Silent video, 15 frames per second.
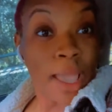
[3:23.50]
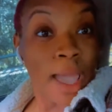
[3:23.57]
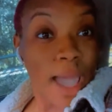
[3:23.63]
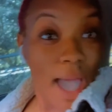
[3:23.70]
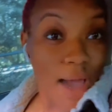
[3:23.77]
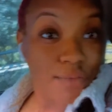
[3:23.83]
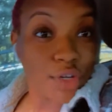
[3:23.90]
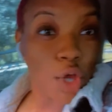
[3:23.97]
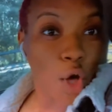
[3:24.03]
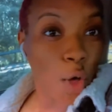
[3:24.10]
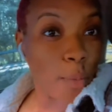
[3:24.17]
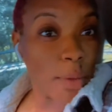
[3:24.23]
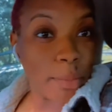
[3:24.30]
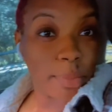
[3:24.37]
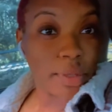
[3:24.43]
having an
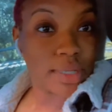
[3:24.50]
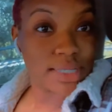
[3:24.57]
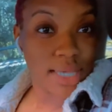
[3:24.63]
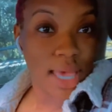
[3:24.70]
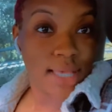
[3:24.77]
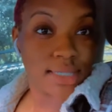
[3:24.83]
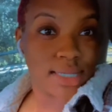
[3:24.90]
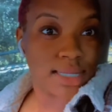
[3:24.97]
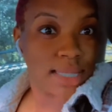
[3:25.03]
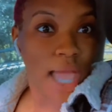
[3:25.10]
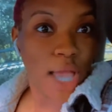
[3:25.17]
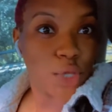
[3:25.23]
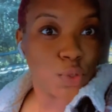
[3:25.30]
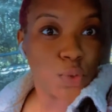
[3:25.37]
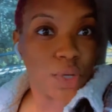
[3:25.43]
open book test and
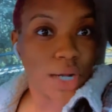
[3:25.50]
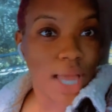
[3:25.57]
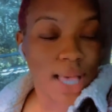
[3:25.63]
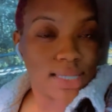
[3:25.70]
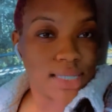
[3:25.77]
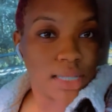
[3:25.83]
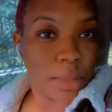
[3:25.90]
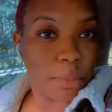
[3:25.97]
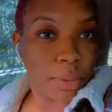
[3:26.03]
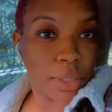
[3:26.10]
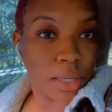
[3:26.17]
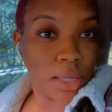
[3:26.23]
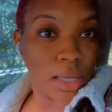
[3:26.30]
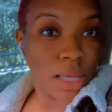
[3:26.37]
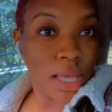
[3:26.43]
not utilizing the
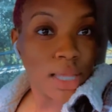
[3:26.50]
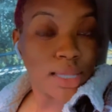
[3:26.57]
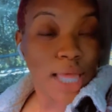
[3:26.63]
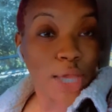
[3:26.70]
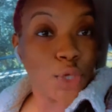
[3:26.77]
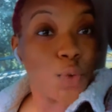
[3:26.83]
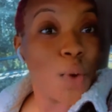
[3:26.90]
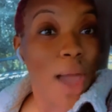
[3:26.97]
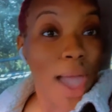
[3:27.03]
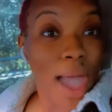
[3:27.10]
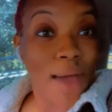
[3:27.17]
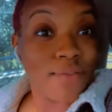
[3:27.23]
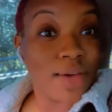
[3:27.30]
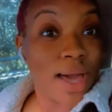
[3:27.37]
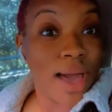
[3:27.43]
book. Like, you
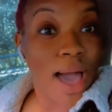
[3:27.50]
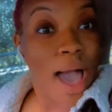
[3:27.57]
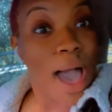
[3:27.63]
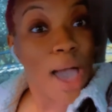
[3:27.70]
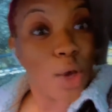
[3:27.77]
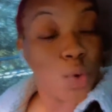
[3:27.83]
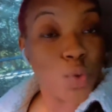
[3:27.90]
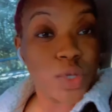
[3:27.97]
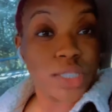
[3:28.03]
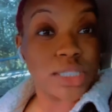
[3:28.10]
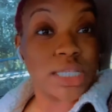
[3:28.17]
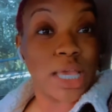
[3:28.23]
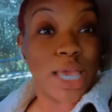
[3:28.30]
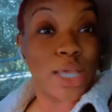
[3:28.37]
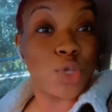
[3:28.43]
have a God who is,
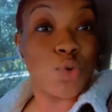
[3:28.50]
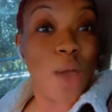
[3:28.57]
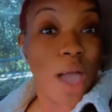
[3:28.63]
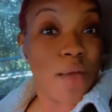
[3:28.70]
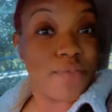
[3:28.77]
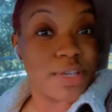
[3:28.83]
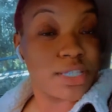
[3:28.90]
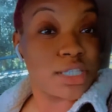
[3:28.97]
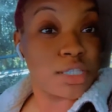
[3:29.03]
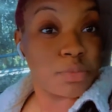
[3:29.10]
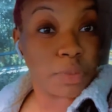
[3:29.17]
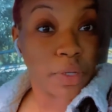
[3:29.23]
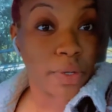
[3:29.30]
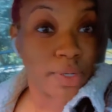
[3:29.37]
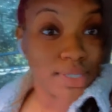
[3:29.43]
and you have his
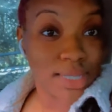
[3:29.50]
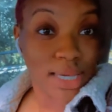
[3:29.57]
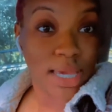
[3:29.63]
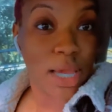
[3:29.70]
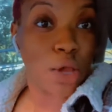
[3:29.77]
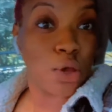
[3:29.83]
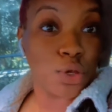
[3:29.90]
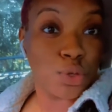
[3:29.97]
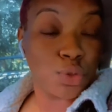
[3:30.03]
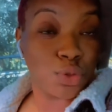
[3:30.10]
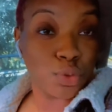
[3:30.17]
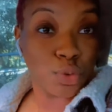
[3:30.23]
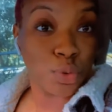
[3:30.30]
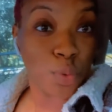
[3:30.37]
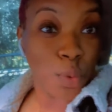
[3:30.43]
spirit to carry you
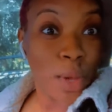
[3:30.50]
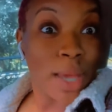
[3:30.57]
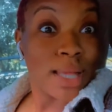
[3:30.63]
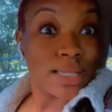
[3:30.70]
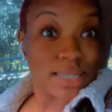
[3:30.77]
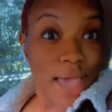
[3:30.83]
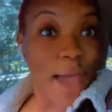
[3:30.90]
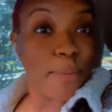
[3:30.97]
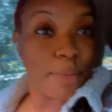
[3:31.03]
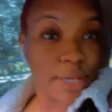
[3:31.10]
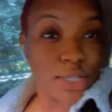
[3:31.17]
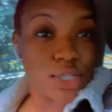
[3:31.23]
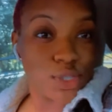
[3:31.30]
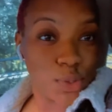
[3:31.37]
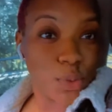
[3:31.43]
through. Tap
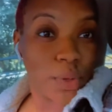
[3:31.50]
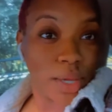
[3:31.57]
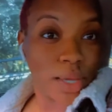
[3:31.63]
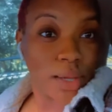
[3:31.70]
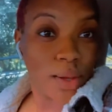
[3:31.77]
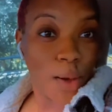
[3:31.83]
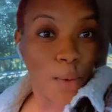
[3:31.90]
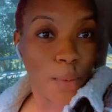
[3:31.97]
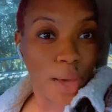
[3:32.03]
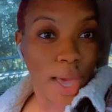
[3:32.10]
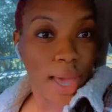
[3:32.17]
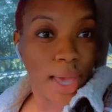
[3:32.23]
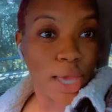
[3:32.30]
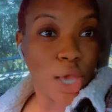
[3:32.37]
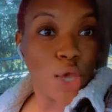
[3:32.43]
into it,
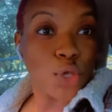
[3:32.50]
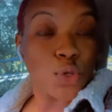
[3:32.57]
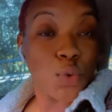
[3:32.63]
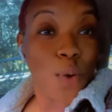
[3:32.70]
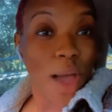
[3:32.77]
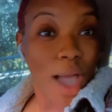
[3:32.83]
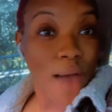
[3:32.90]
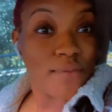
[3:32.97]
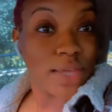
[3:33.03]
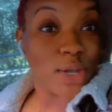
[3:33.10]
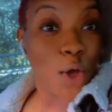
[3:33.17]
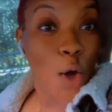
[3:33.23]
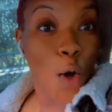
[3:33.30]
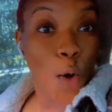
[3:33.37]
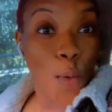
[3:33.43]
okay? You have an
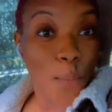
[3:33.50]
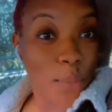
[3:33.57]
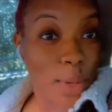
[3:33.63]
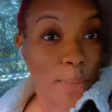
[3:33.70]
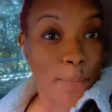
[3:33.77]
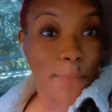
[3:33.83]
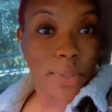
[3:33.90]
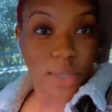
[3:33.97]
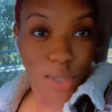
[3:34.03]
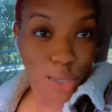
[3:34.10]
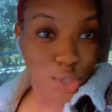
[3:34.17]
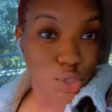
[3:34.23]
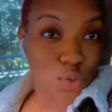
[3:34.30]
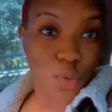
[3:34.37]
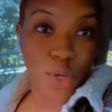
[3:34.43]
open book
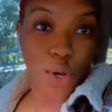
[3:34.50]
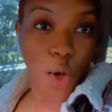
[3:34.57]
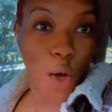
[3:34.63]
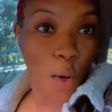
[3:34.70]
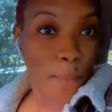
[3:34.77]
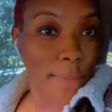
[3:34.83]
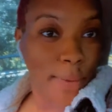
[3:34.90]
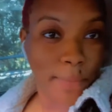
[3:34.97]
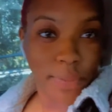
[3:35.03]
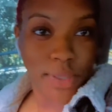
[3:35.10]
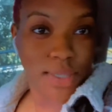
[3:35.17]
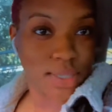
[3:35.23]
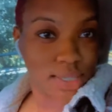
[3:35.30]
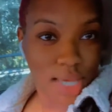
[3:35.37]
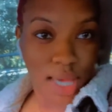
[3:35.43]
to an open book
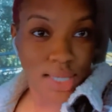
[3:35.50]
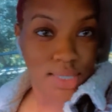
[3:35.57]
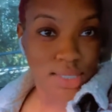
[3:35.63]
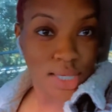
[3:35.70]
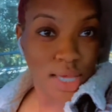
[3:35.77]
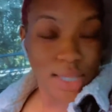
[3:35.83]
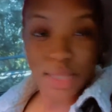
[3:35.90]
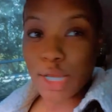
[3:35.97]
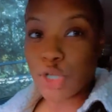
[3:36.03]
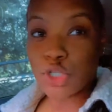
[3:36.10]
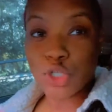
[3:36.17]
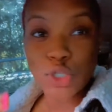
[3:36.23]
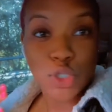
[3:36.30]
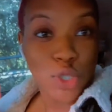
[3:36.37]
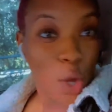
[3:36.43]
test. There's
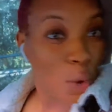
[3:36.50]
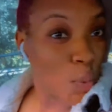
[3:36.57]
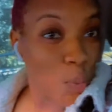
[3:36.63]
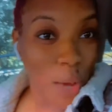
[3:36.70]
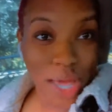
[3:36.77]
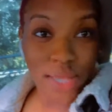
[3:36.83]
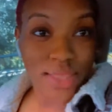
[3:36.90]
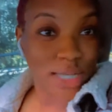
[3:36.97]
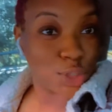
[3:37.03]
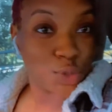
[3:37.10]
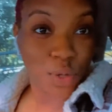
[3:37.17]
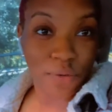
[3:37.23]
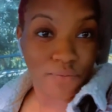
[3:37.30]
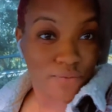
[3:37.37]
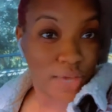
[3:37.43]
no way that you
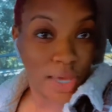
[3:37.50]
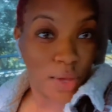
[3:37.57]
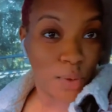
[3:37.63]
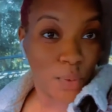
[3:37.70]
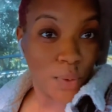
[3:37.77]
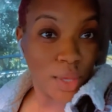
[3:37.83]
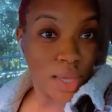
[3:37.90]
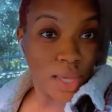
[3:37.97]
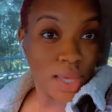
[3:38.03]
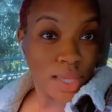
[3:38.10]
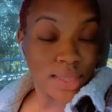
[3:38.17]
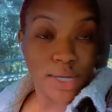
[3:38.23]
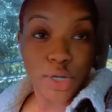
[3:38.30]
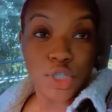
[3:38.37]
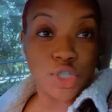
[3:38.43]
can fail.
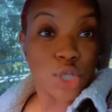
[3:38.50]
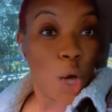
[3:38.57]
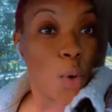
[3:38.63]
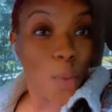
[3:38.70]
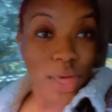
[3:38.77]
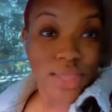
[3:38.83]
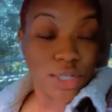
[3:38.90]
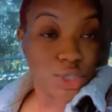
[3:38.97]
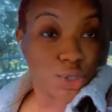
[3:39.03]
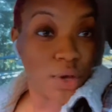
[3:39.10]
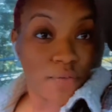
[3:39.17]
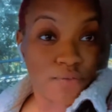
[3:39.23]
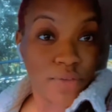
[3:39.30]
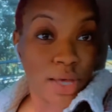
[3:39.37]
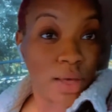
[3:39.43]
There's no way that you
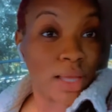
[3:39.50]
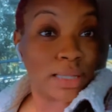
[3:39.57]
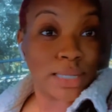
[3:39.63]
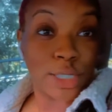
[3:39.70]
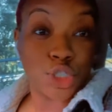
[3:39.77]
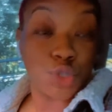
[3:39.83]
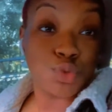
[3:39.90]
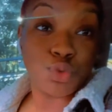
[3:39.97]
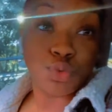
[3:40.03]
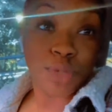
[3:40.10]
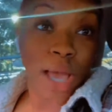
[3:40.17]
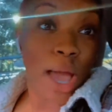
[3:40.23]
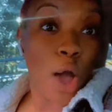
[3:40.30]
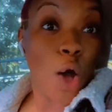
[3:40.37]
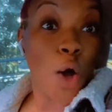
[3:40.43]
can fail unless you do
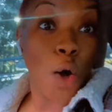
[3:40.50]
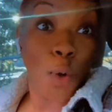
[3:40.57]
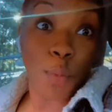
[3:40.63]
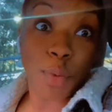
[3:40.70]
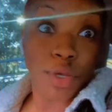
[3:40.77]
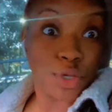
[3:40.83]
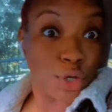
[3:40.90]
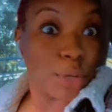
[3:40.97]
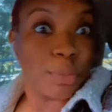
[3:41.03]
not open your